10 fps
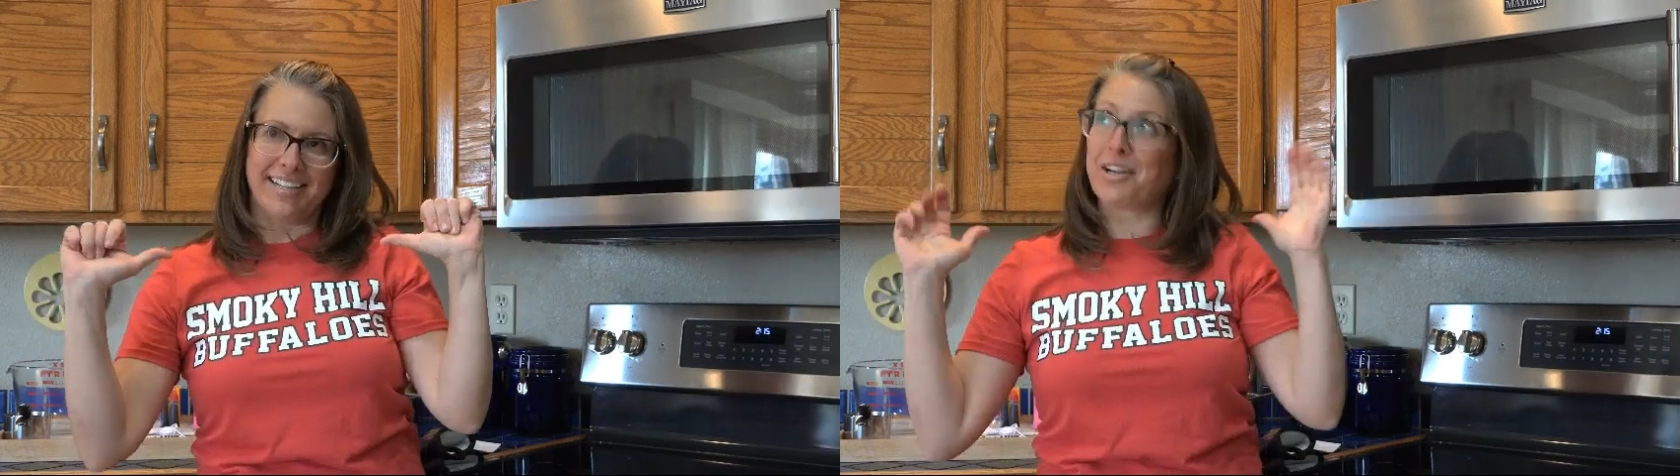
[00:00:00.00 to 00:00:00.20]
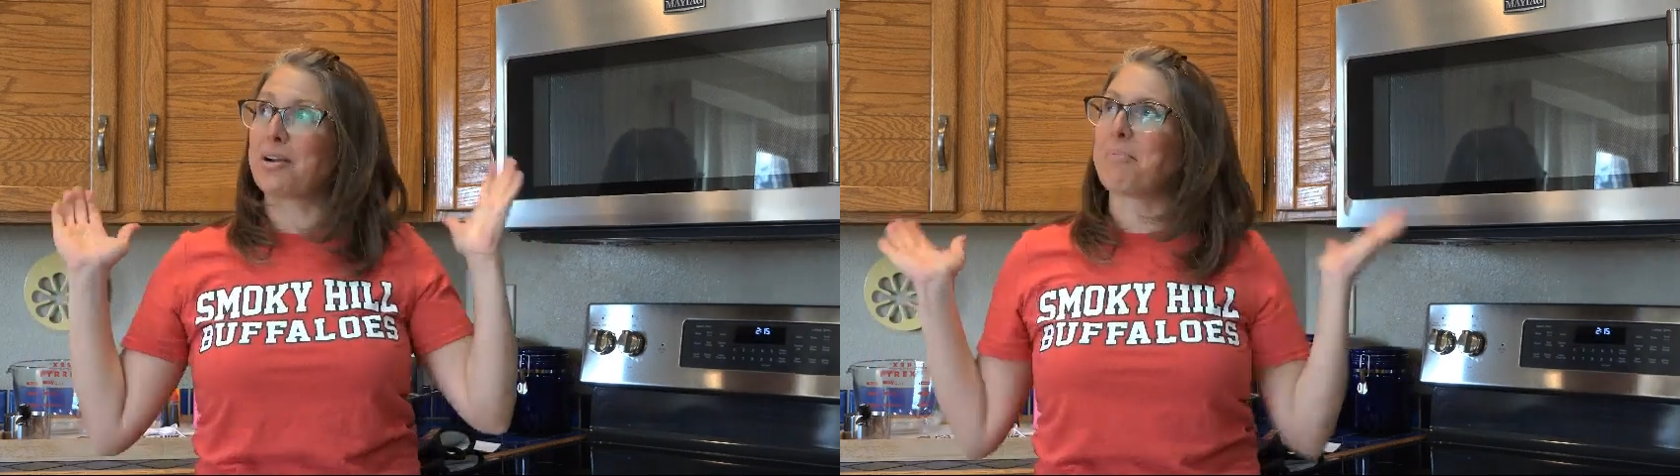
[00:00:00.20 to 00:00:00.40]

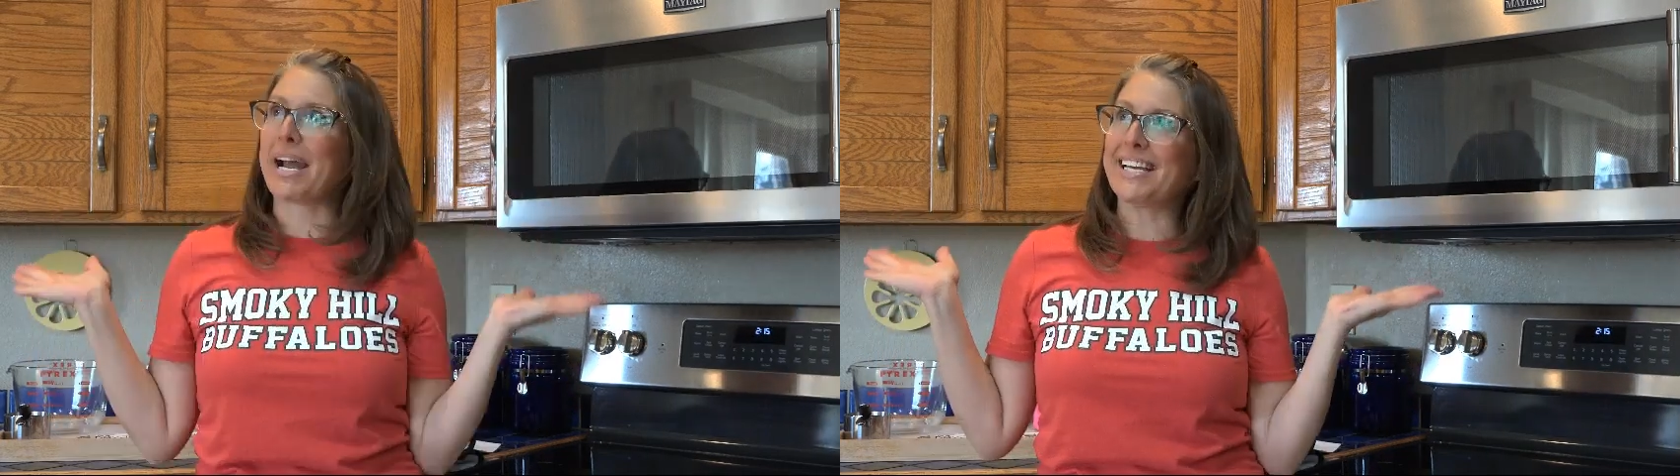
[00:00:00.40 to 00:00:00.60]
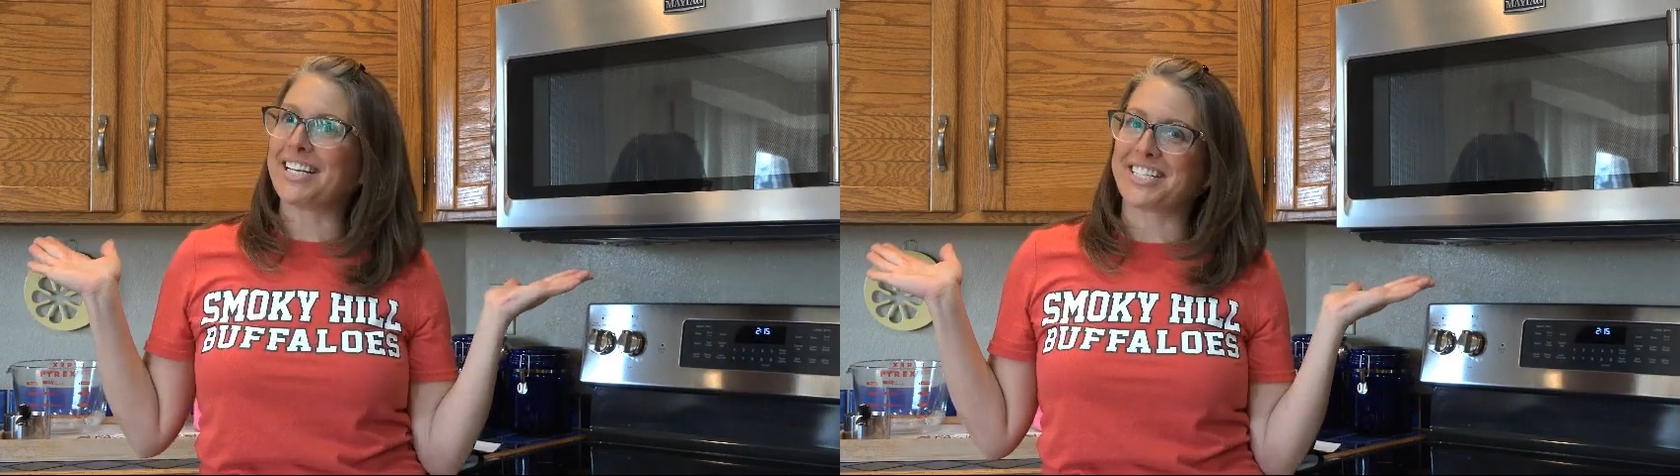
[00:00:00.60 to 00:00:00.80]
here in my
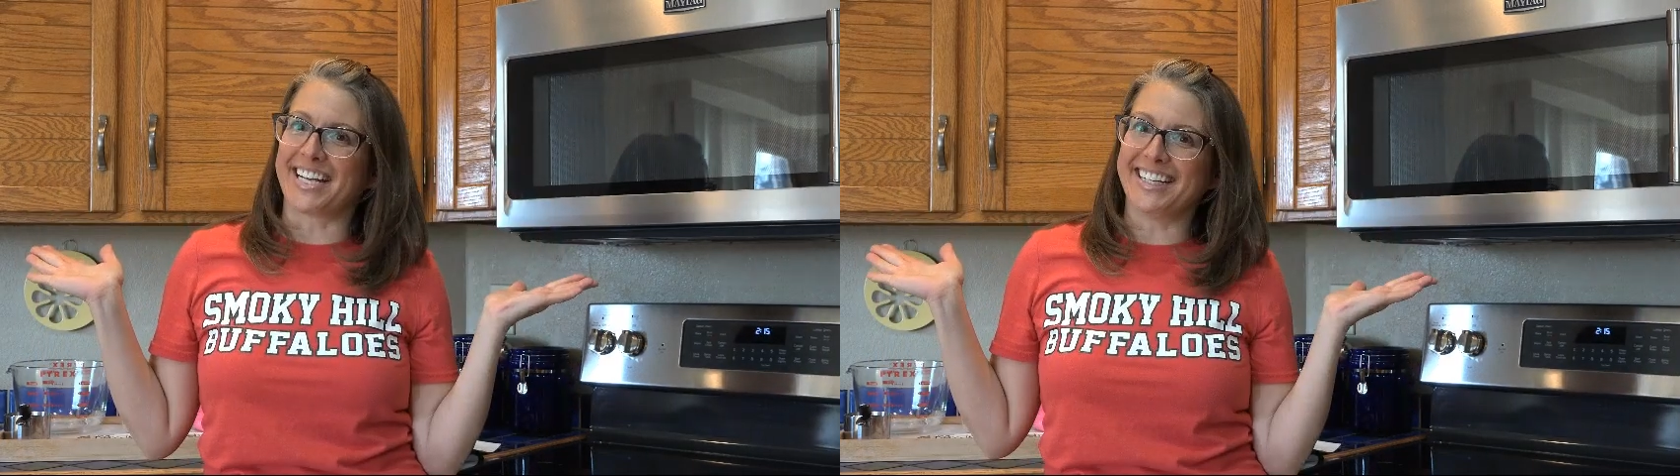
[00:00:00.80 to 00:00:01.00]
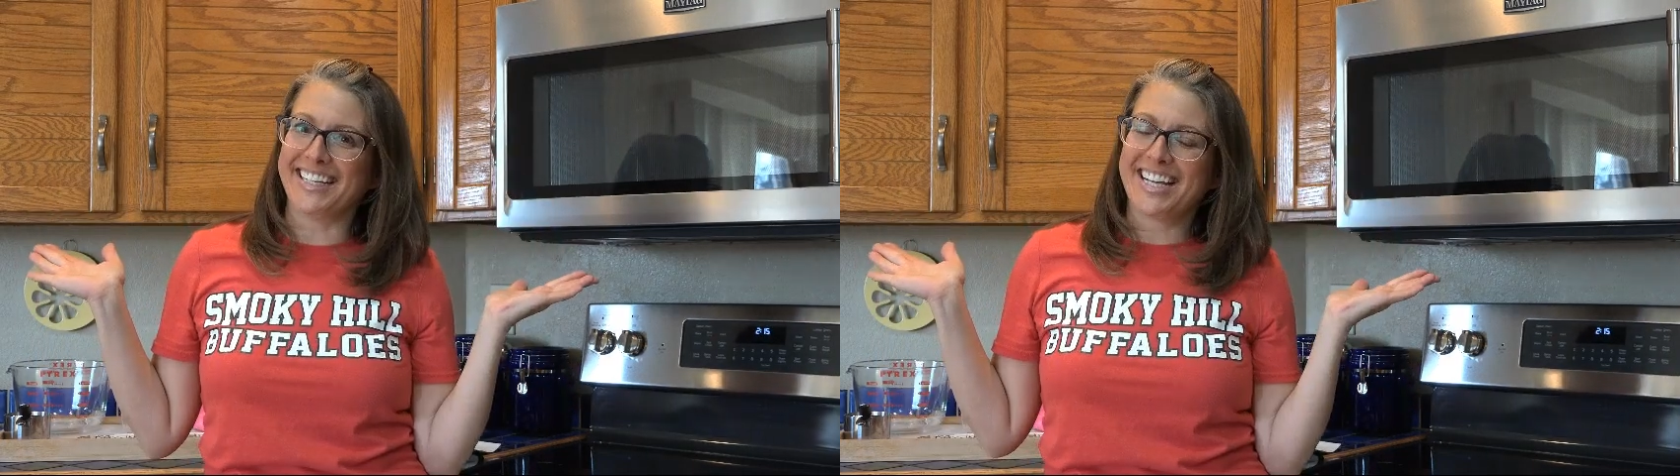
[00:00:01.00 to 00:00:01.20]
kitchen